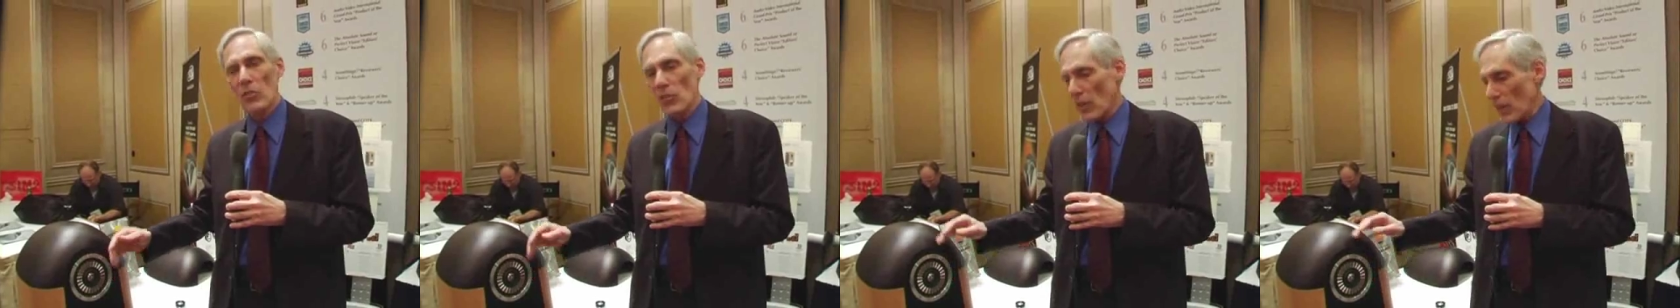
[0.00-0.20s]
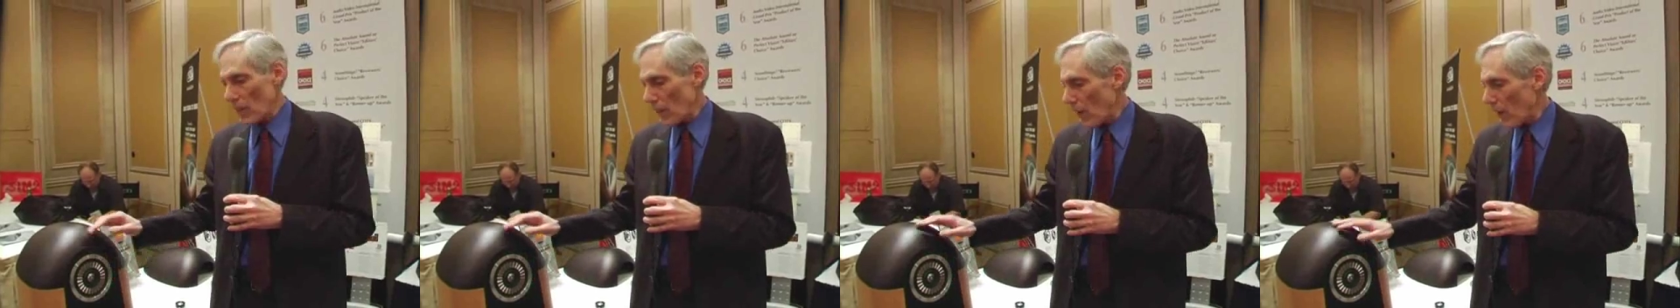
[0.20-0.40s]

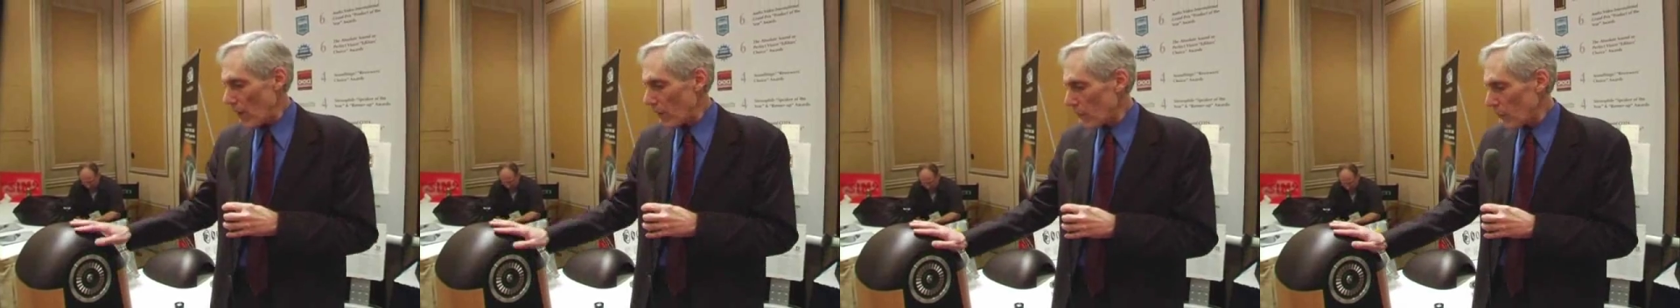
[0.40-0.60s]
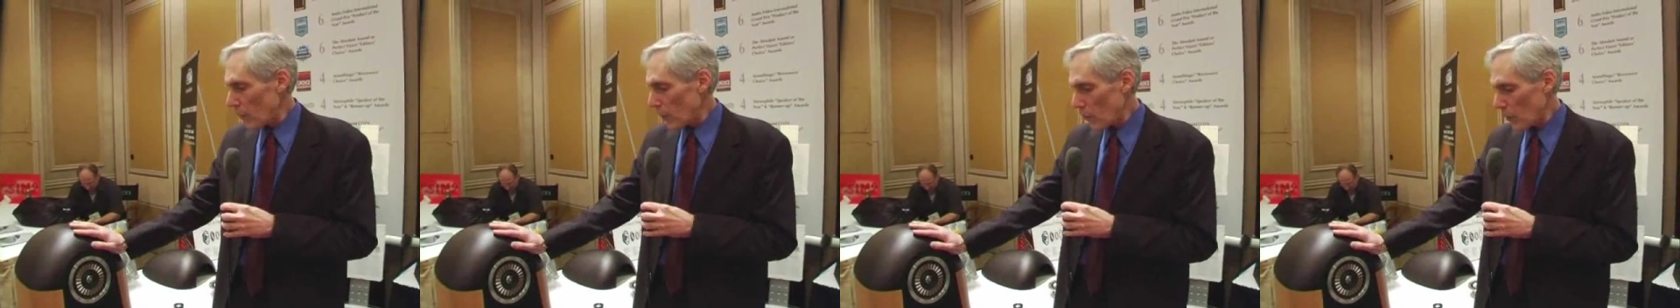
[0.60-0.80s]
of the high
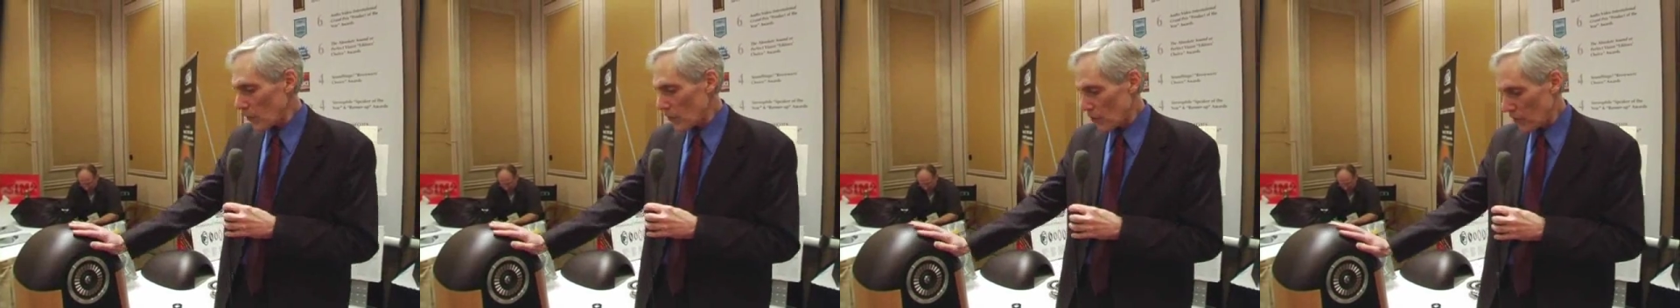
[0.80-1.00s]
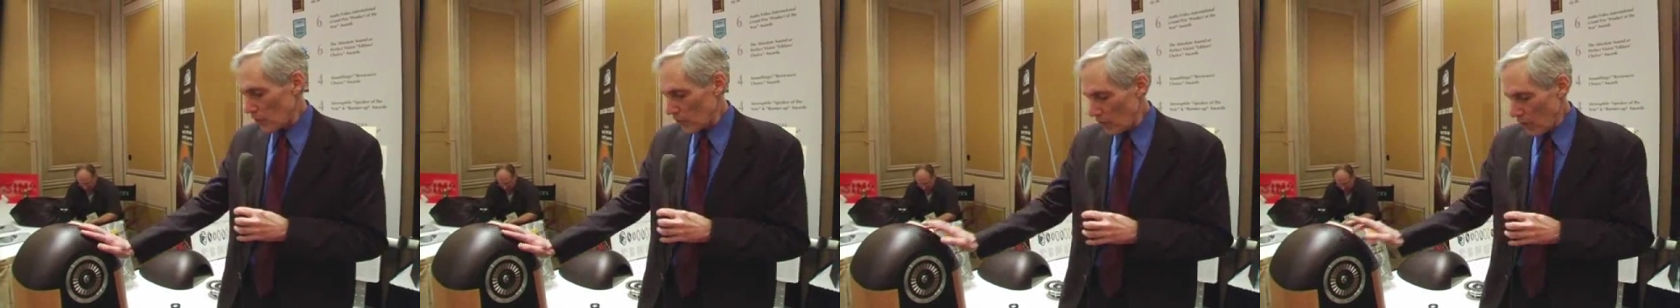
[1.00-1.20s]

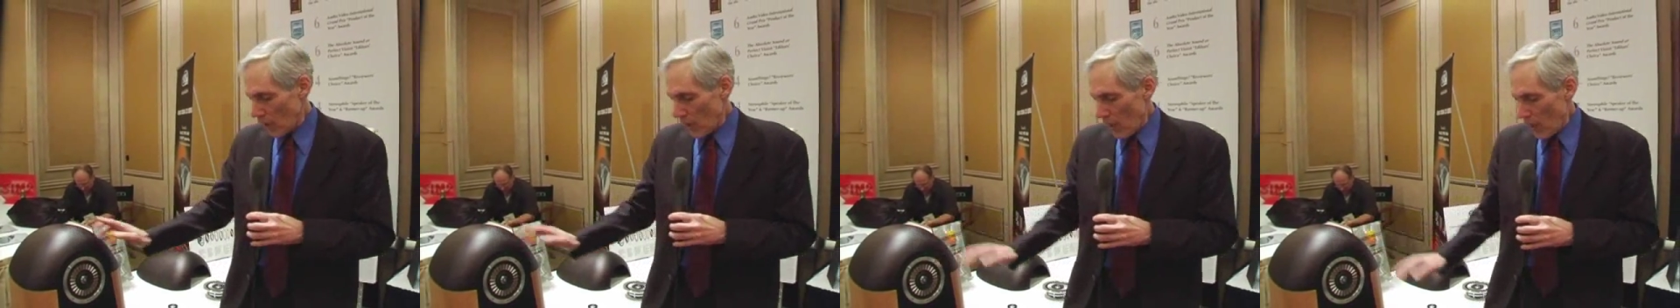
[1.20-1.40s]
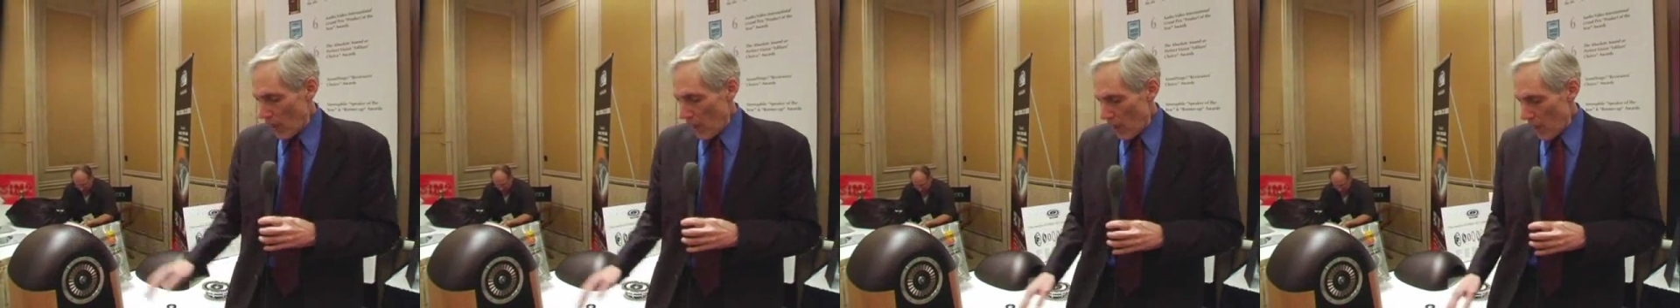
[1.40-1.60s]
frequencies.
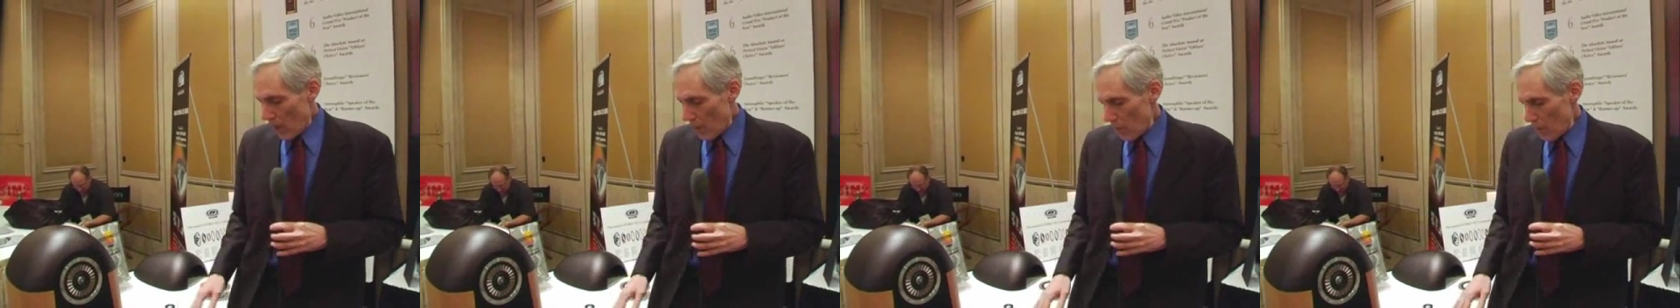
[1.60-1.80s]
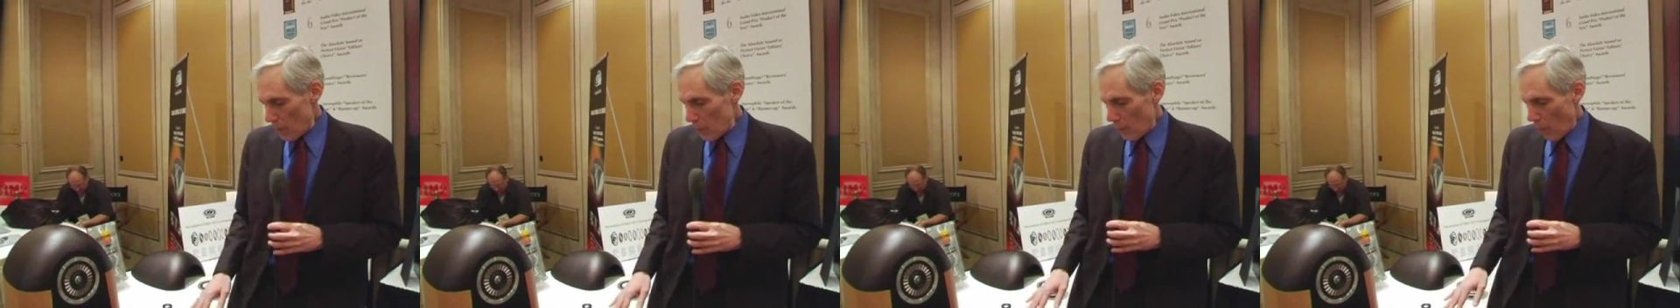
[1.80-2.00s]

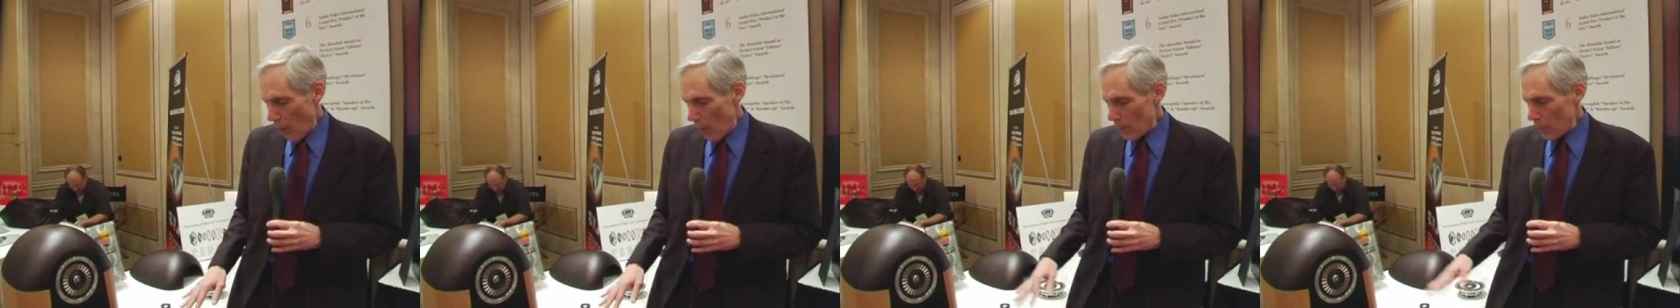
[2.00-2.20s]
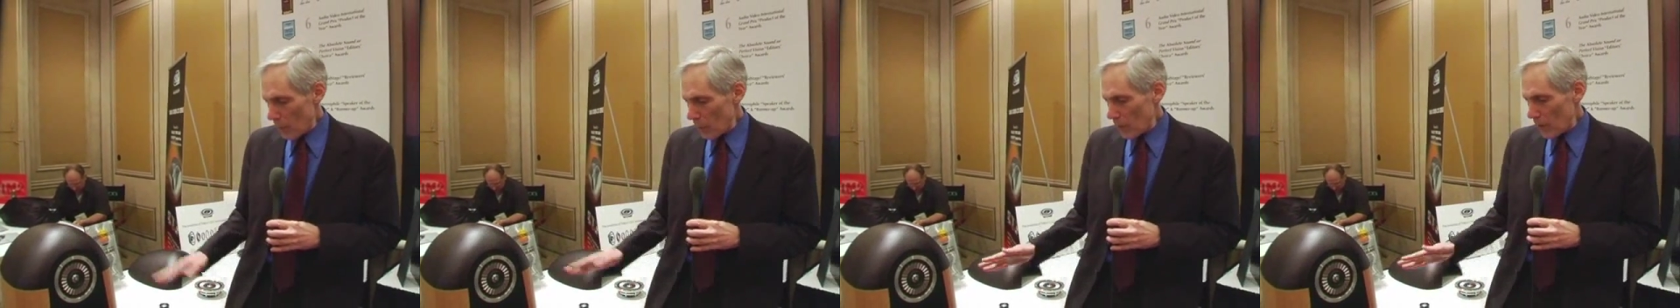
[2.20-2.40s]

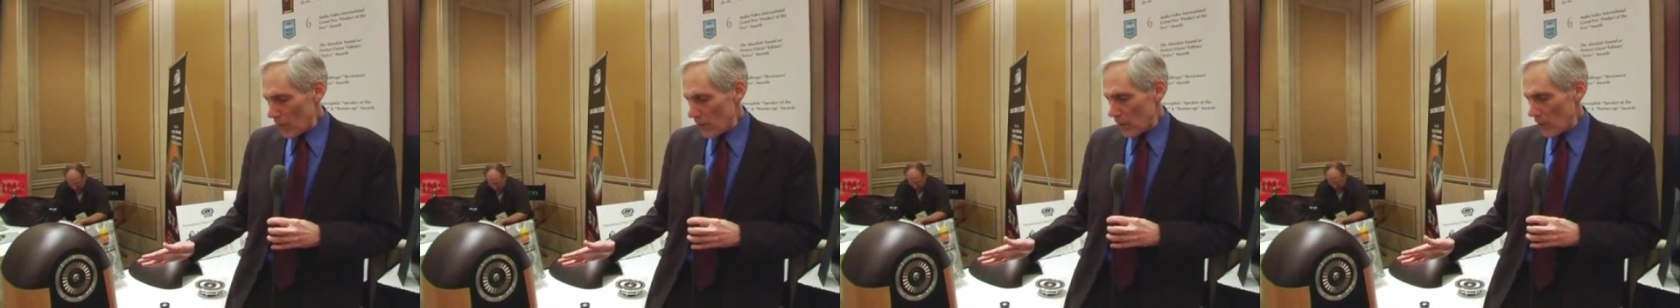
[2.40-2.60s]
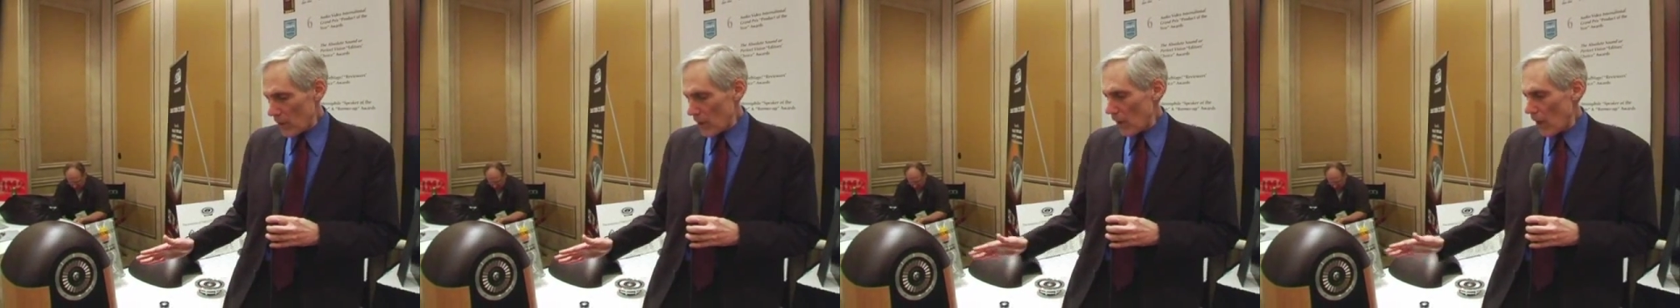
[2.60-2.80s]
Probably
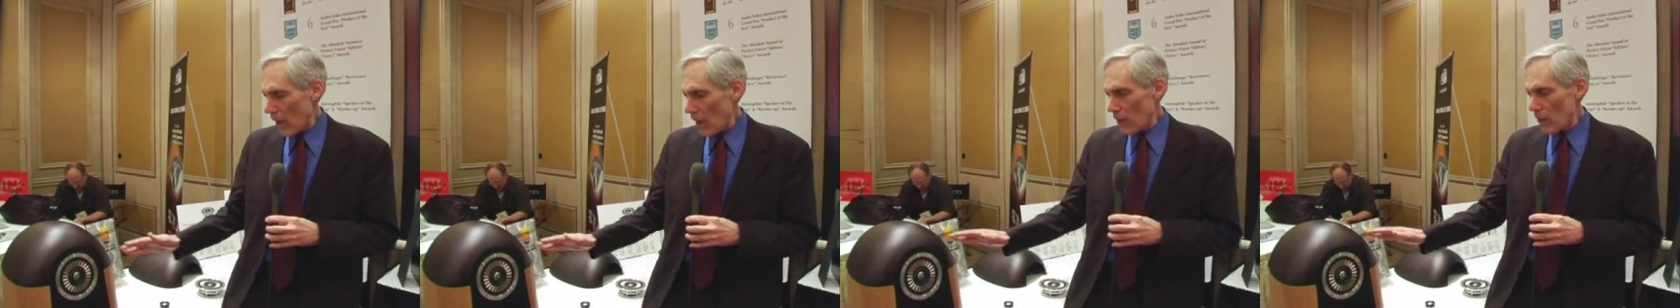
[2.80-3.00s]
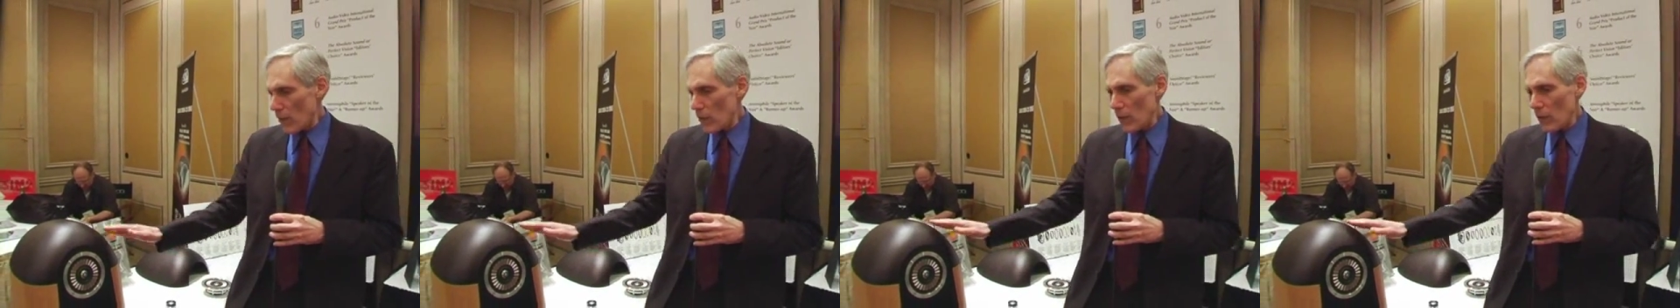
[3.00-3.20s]
the
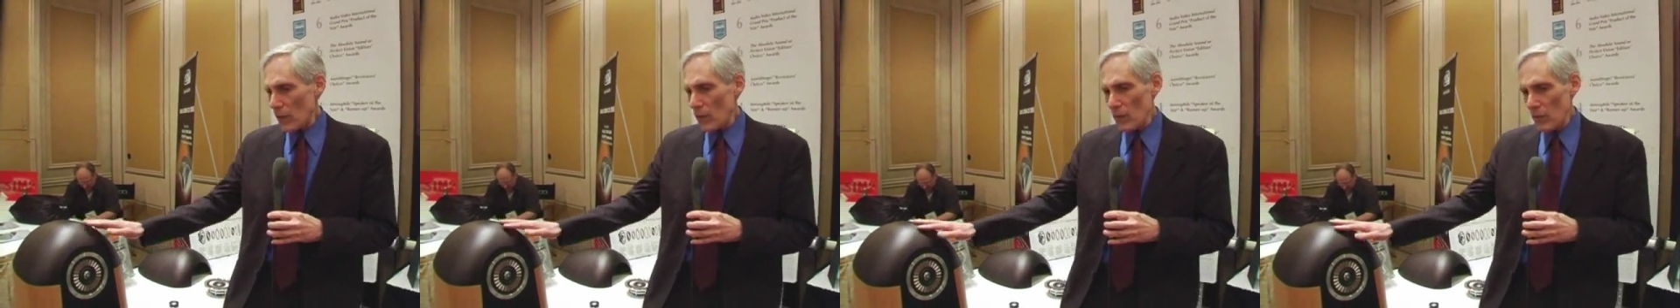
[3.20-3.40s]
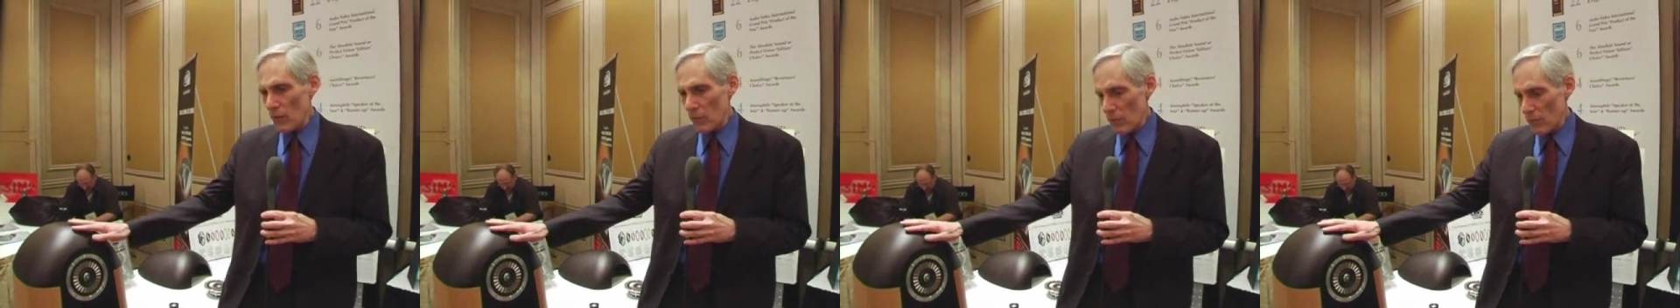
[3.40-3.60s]

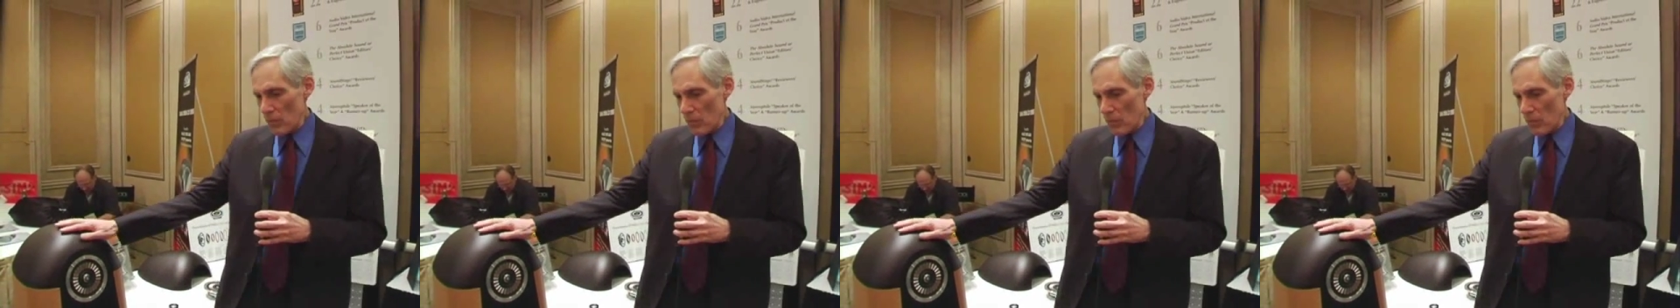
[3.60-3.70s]
other